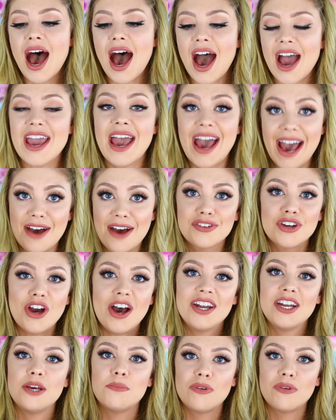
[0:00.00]
I have
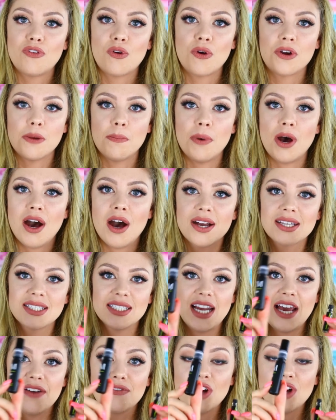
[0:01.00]
gotten it before in a box
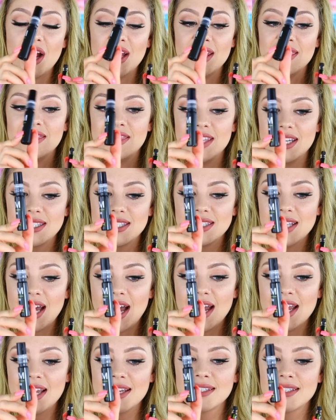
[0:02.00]
and I've gotten this
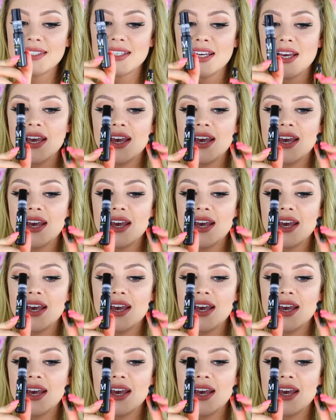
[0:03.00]
size